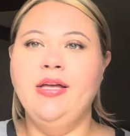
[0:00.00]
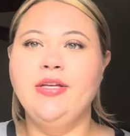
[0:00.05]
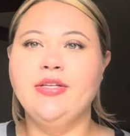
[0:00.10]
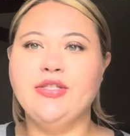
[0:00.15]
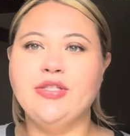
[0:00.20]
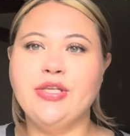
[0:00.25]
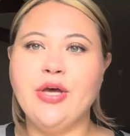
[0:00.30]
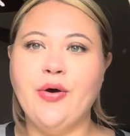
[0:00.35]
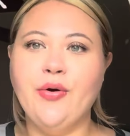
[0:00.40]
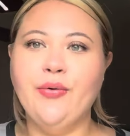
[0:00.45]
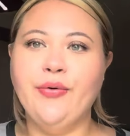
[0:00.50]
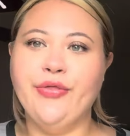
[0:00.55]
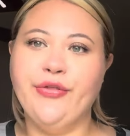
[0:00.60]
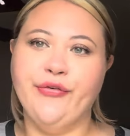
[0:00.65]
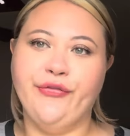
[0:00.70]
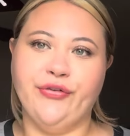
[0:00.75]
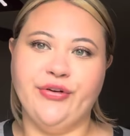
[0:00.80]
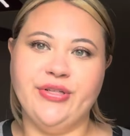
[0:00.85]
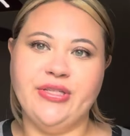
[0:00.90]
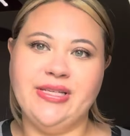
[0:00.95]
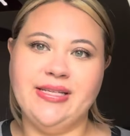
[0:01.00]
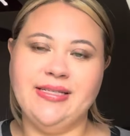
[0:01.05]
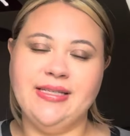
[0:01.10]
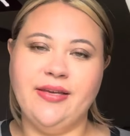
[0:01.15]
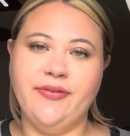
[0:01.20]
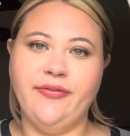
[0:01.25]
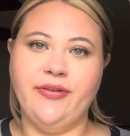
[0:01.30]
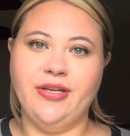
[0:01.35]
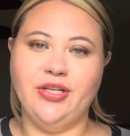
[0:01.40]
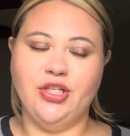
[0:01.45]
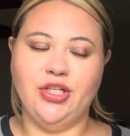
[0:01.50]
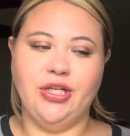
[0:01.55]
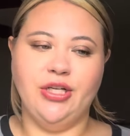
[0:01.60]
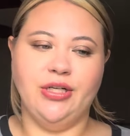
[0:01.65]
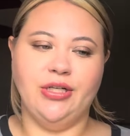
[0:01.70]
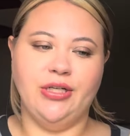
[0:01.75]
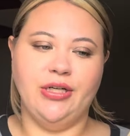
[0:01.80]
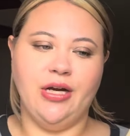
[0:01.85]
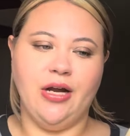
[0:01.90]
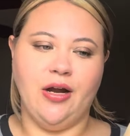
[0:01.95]
So the first things I finished here
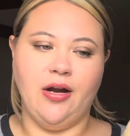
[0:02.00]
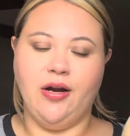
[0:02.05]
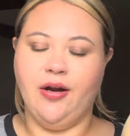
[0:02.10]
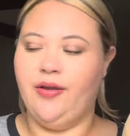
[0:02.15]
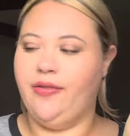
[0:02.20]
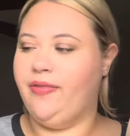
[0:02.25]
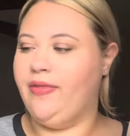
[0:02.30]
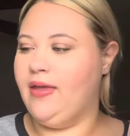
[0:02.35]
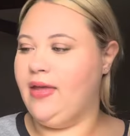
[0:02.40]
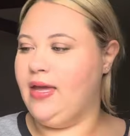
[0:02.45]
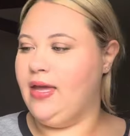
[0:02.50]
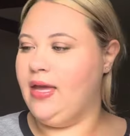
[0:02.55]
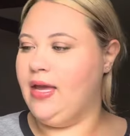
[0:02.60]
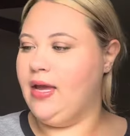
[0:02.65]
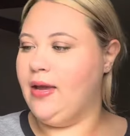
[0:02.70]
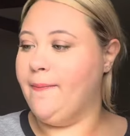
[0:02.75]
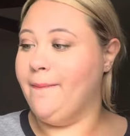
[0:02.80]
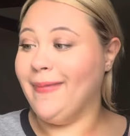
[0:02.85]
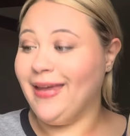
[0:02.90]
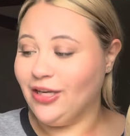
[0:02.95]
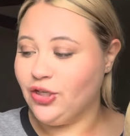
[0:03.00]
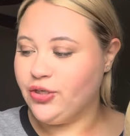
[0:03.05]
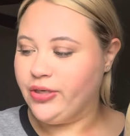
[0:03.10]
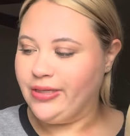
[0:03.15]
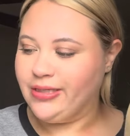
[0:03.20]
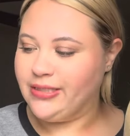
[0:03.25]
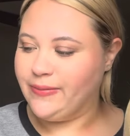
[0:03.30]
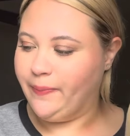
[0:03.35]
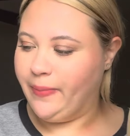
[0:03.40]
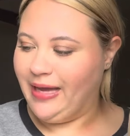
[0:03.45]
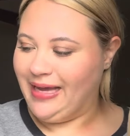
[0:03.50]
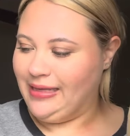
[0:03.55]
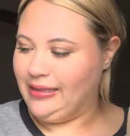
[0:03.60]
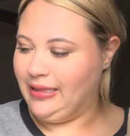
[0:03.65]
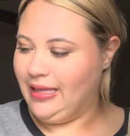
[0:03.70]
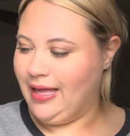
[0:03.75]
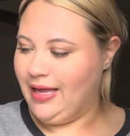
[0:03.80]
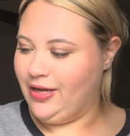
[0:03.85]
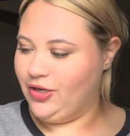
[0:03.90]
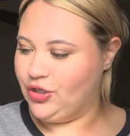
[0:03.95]
are the Matrix
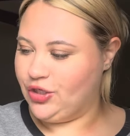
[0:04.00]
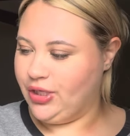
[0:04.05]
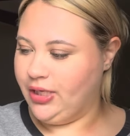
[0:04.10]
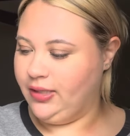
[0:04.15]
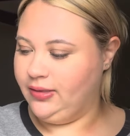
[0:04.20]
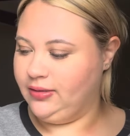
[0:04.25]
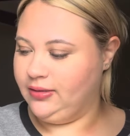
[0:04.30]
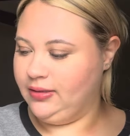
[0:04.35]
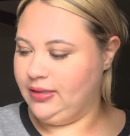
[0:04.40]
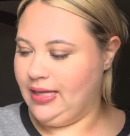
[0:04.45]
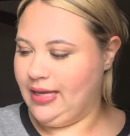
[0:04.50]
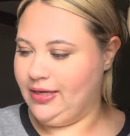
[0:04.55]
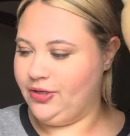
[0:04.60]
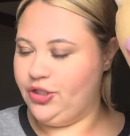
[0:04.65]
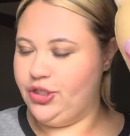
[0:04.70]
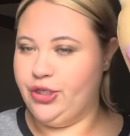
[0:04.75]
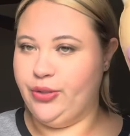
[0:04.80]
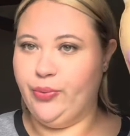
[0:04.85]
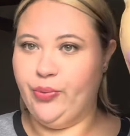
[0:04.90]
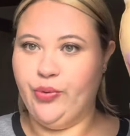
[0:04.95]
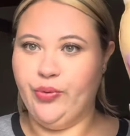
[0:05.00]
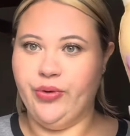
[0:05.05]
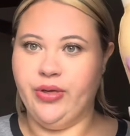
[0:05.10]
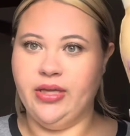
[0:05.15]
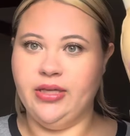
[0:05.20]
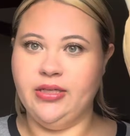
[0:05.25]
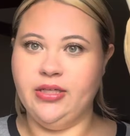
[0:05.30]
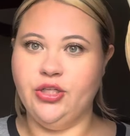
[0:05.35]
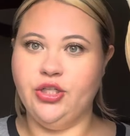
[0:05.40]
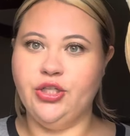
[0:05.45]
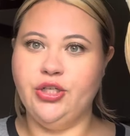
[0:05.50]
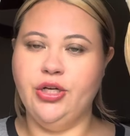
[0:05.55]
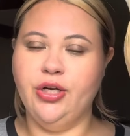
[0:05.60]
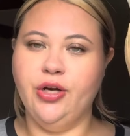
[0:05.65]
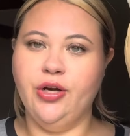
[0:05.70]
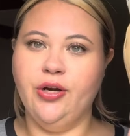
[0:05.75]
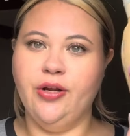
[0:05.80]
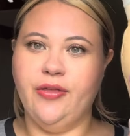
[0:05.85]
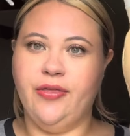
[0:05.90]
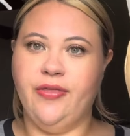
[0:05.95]
Biolage ColorLast Shampoo and
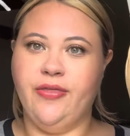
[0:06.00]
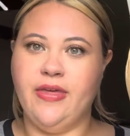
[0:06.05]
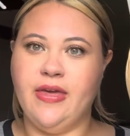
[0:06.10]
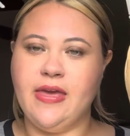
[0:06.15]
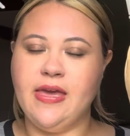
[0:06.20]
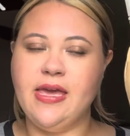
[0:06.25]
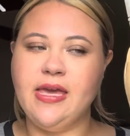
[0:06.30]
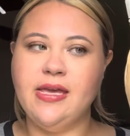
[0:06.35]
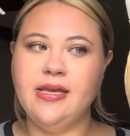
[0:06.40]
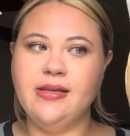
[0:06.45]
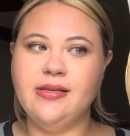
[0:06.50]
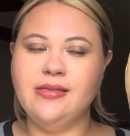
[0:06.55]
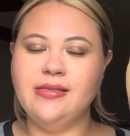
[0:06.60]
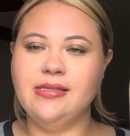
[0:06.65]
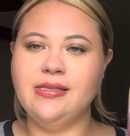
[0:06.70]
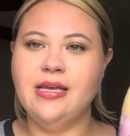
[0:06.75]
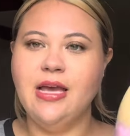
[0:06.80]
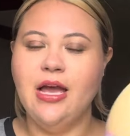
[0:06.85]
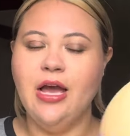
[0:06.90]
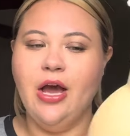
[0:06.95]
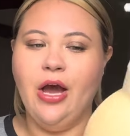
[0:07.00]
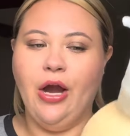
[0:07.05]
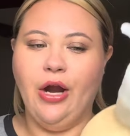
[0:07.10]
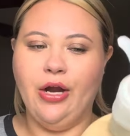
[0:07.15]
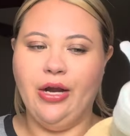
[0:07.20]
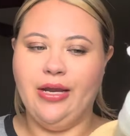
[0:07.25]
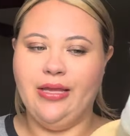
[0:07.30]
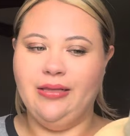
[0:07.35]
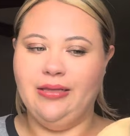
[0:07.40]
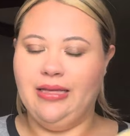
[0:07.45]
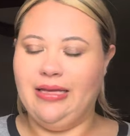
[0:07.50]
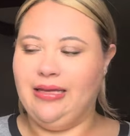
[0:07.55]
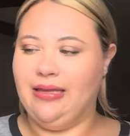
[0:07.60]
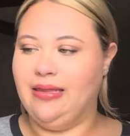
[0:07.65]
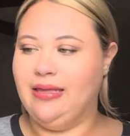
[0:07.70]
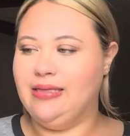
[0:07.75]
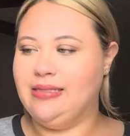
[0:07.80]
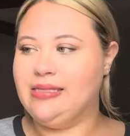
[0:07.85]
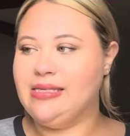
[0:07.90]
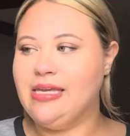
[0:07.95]
Conditioner. These are in like
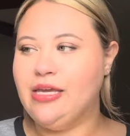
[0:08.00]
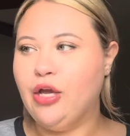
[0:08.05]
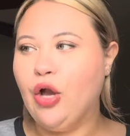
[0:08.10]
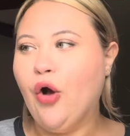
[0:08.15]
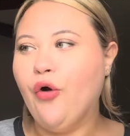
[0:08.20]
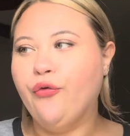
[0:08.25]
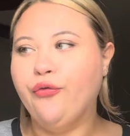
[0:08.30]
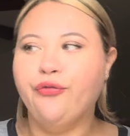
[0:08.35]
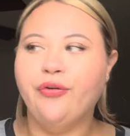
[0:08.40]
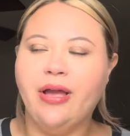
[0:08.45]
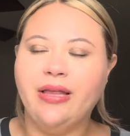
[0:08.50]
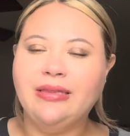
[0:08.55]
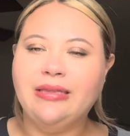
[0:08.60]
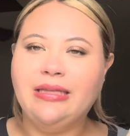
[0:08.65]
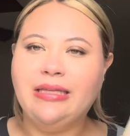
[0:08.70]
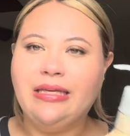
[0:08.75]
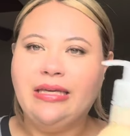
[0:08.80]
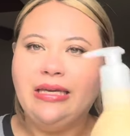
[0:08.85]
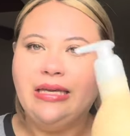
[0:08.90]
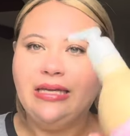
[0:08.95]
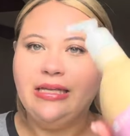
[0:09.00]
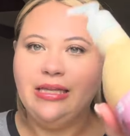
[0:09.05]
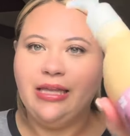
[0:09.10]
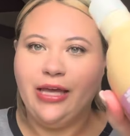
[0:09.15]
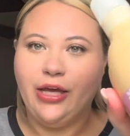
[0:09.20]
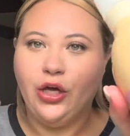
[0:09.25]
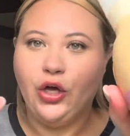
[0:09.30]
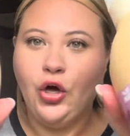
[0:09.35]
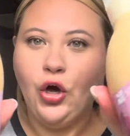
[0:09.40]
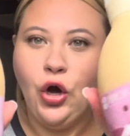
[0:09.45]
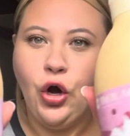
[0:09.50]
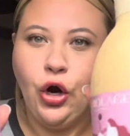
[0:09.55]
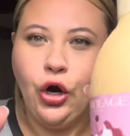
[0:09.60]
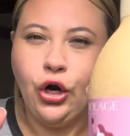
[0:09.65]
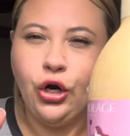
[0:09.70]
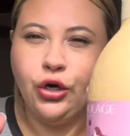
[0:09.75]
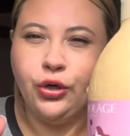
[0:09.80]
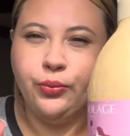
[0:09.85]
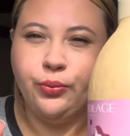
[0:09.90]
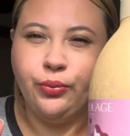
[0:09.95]
this eco-friendly like
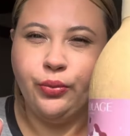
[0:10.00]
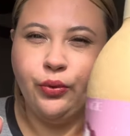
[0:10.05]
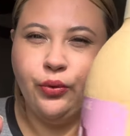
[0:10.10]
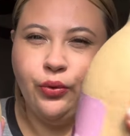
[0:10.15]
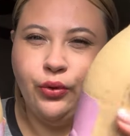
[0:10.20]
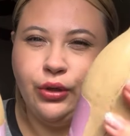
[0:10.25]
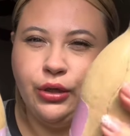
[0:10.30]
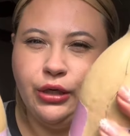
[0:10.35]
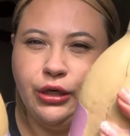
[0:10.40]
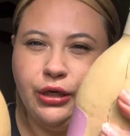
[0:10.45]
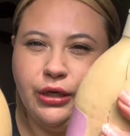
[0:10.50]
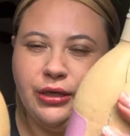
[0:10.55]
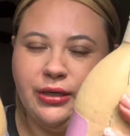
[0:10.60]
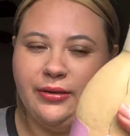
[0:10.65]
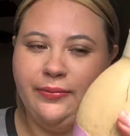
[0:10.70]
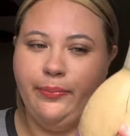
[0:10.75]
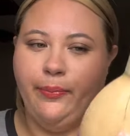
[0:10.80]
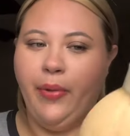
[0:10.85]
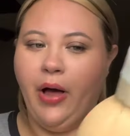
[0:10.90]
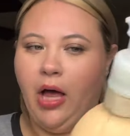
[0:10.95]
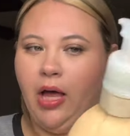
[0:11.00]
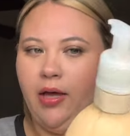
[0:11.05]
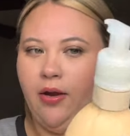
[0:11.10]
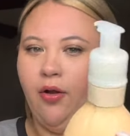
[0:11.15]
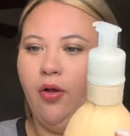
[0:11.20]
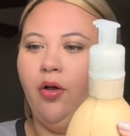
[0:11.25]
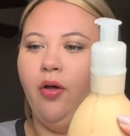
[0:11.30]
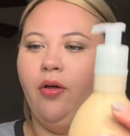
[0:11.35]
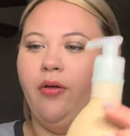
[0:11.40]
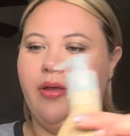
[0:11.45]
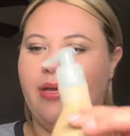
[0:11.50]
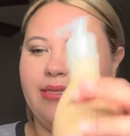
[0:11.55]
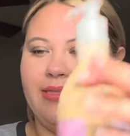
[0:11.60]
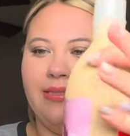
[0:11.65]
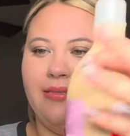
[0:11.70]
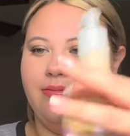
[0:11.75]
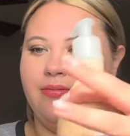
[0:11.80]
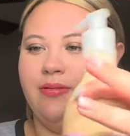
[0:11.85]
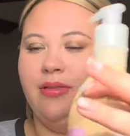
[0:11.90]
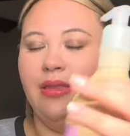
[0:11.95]
cardboard bottle. It's
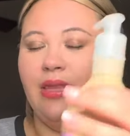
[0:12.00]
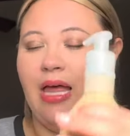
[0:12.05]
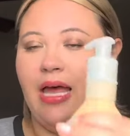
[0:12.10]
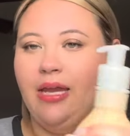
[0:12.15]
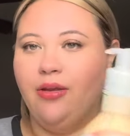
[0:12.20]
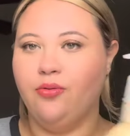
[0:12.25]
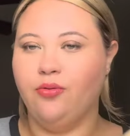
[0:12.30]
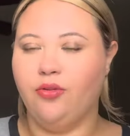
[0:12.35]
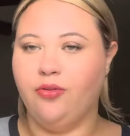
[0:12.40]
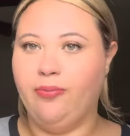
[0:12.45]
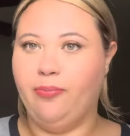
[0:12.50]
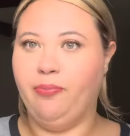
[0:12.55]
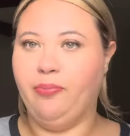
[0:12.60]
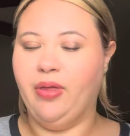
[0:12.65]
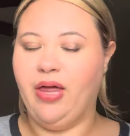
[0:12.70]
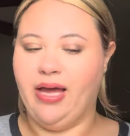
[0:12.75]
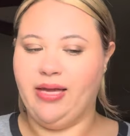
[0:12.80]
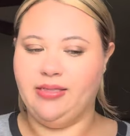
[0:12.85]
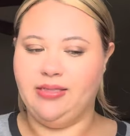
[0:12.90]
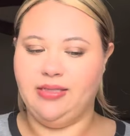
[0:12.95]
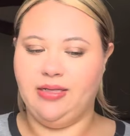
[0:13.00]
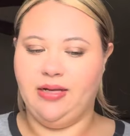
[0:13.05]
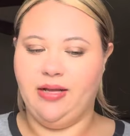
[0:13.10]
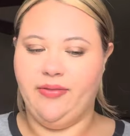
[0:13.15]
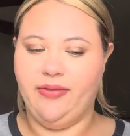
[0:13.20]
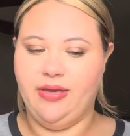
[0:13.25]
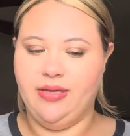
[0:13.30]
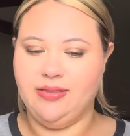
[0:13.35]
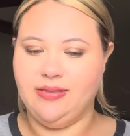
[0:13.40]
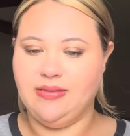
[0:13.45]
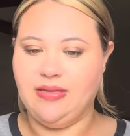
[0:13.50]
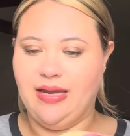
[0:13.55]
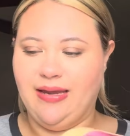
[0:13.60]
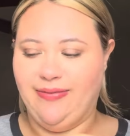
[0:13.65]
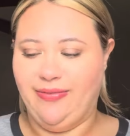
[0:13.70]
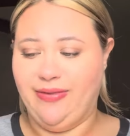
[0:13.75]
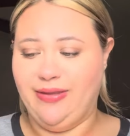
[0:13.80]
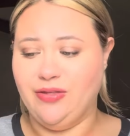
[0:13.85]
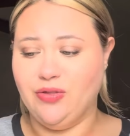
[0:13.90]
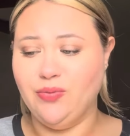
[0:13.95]
lined with plastic on the
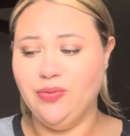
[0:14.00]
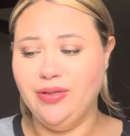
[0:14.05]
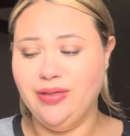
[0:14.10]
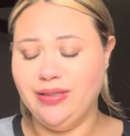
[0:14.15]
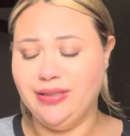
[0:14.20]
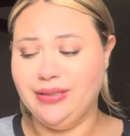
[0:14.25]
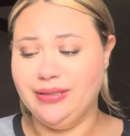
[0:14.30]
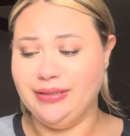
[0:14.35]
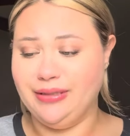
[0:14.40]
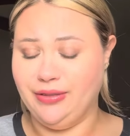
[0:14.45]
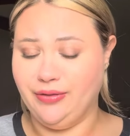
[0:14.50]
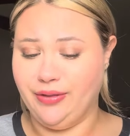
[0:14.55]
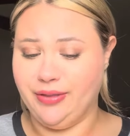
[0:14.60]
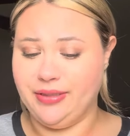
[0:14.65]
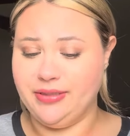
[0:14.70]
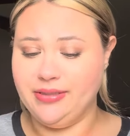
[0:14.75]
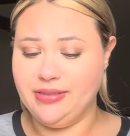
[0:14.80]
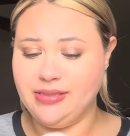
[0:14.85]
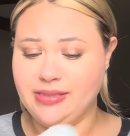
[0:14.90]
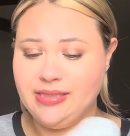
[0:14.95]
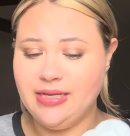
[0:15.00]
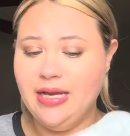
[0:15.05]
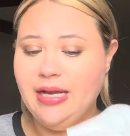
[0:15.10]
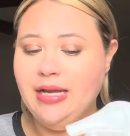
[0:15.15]
inside. These were on clearance